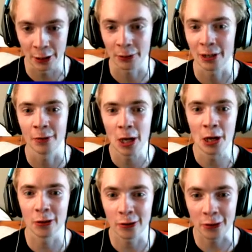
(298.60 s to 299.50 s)
you know, co
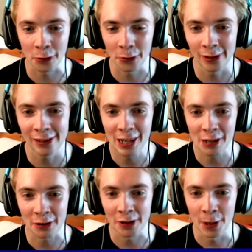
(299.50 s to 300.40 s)
control
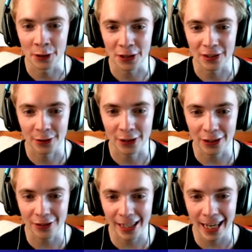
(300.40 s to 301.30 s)
your emotions.
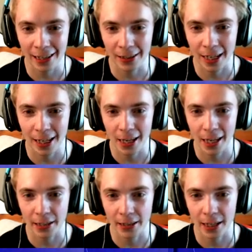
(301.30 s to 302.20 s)
Just like Kyle,
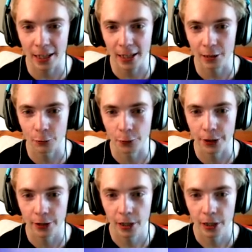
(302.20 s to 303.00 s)
Kyle, Kyle would.